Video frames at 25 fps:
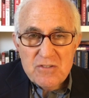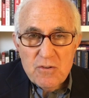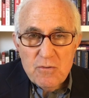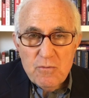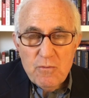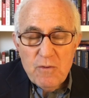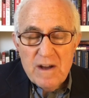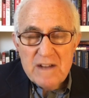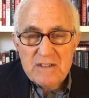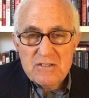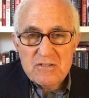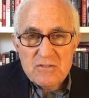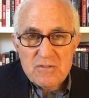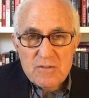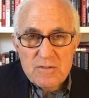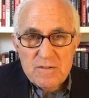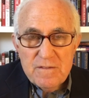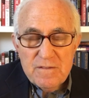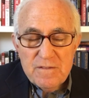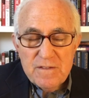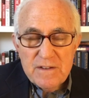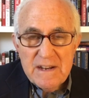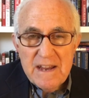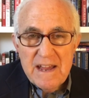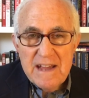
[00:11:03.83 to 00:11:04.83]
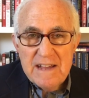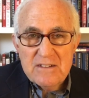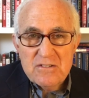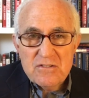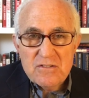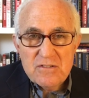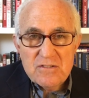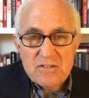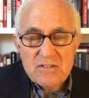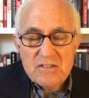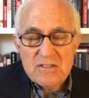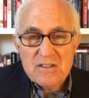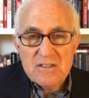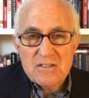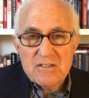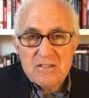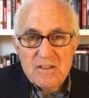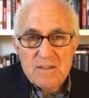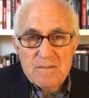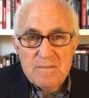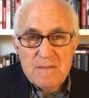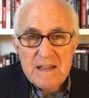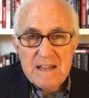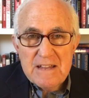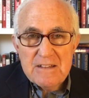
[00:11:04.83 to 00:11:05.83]
the Western financial
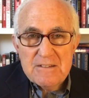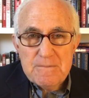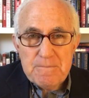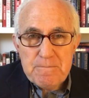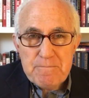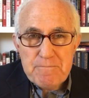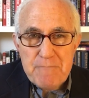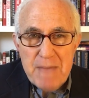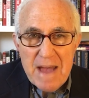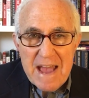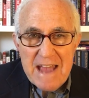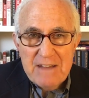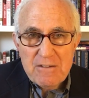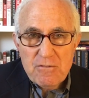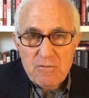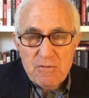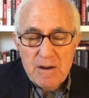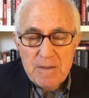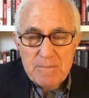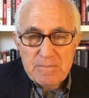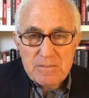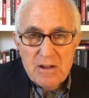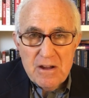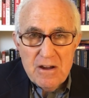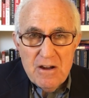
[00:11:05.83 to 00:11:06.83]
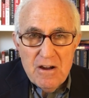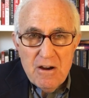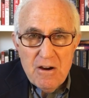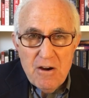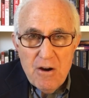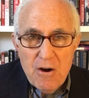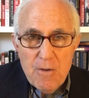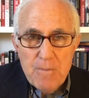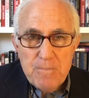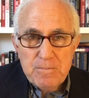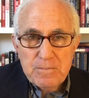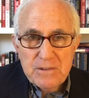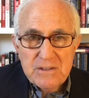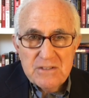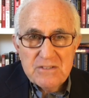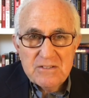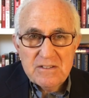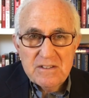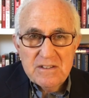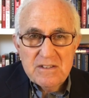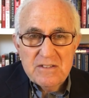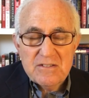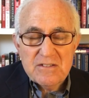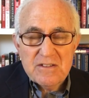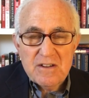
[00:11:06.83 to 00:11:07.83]
system is bankrupt,
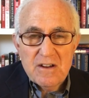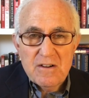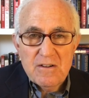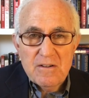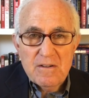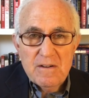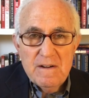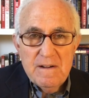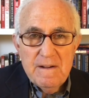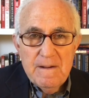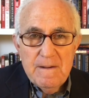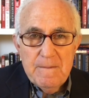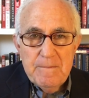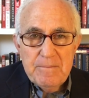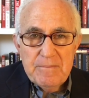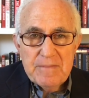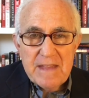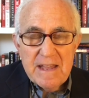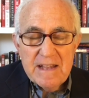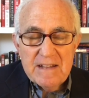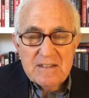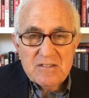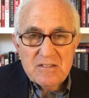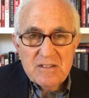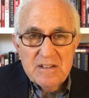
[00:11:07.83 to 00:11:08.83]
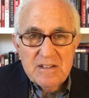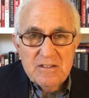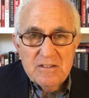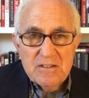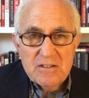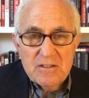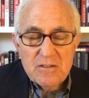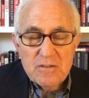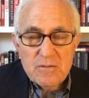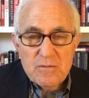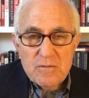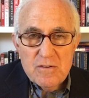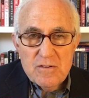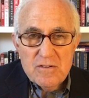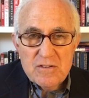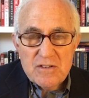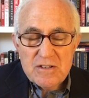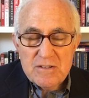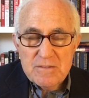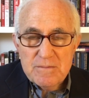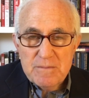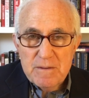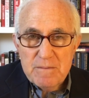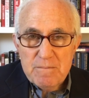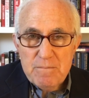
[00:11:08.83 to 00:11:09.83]
hopelessly so. As Lyndon LaRouche
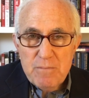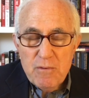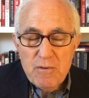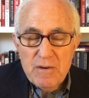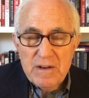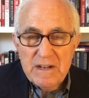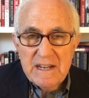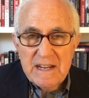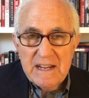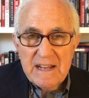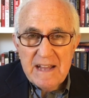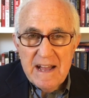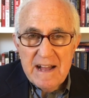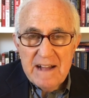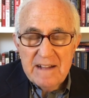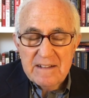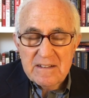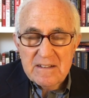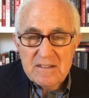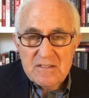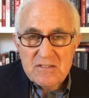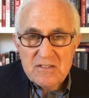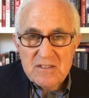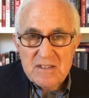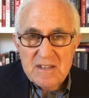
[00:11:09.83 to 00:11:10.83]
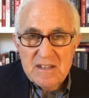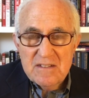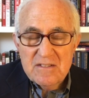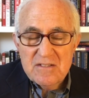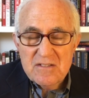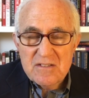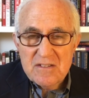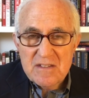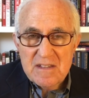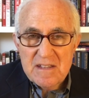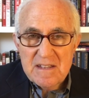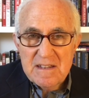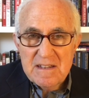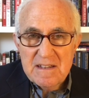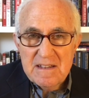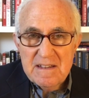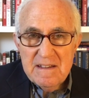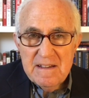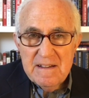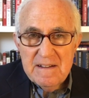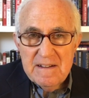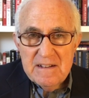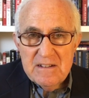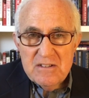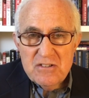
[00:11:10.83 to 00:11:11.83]
has been pointing out since the
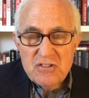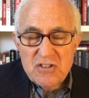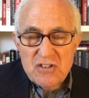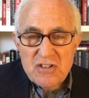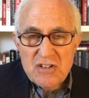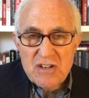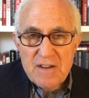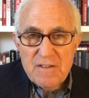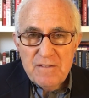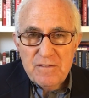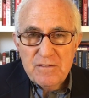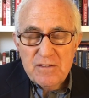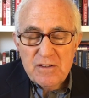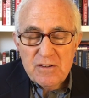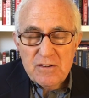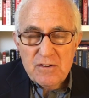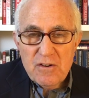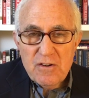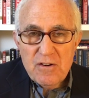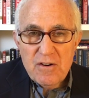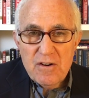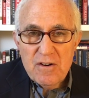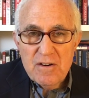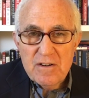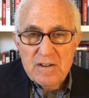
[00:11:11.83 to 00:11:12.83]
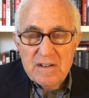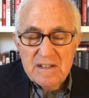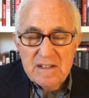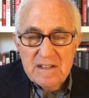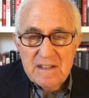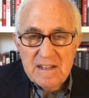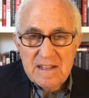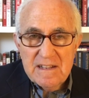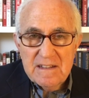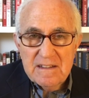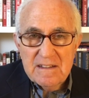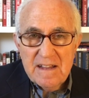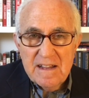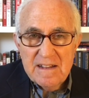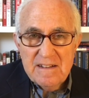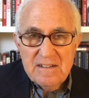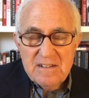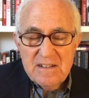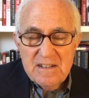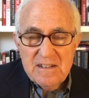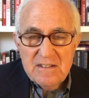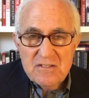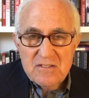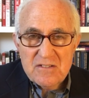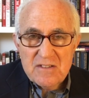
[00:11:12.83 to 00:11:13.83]
shift occurred in, in
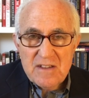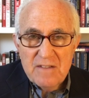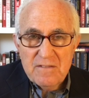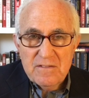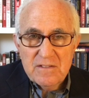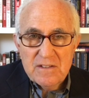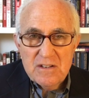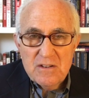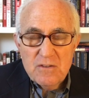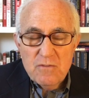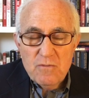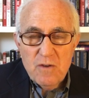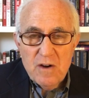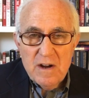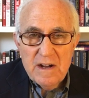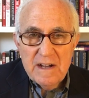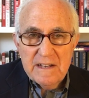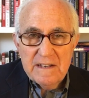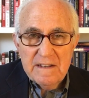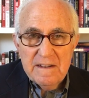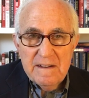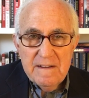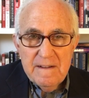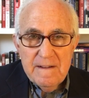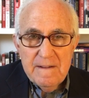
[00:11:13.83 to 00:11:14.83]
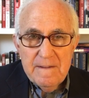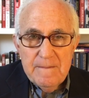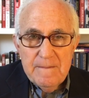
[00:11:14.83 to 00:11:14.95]
1971